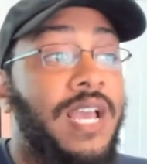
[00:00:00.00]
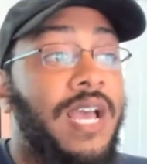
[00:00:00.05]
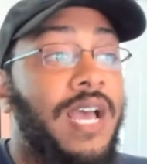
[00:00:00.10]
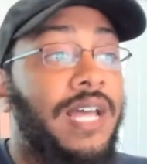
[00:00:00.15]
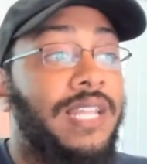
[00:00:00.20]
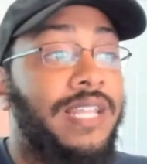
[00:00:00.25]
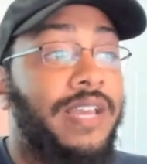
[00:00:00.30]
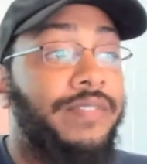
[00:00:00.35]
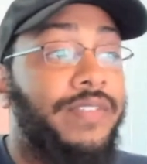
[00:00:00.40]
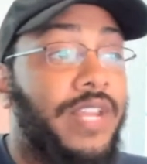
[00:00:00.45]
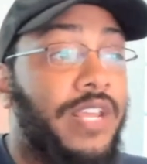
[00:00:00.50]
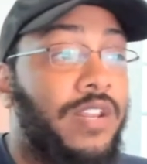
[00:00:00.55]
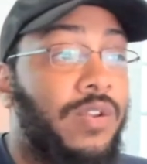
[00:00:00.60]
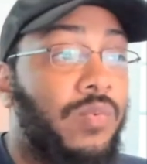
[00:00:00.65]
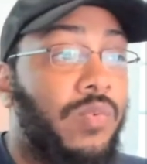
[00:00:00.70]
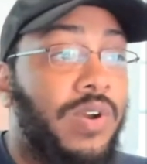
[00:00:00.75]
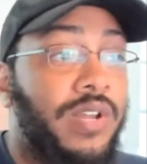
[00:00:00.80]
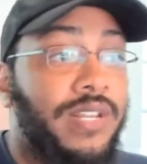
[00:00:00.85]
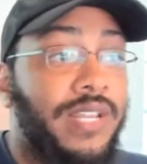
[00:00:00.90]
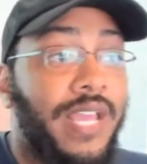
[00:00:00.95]

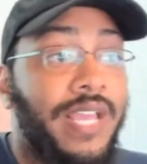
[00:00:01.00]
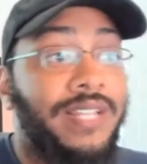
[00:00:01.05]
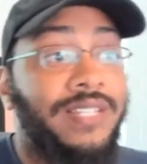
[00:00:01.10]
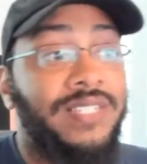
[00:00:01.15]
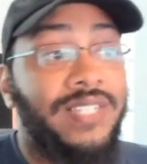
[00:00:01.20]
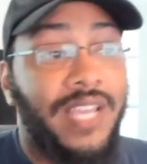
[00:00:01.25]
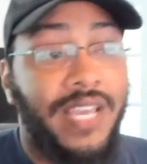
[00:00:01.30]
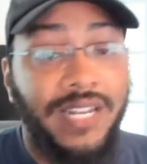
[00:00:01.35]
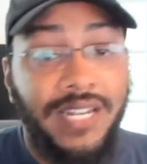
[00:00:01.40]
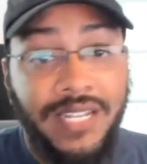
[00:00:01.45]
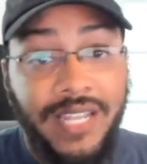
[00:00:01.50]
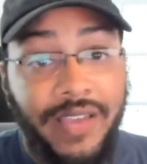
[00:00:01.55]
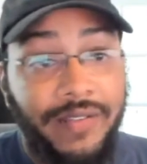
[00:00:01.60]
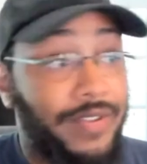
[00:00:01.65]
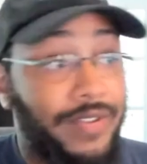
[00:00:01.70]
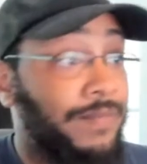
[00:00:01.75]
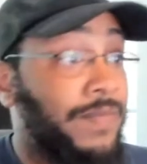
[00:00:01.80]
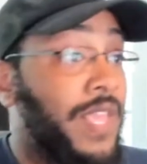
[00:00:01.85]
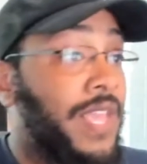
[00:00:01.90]
$11.81, and $10.11.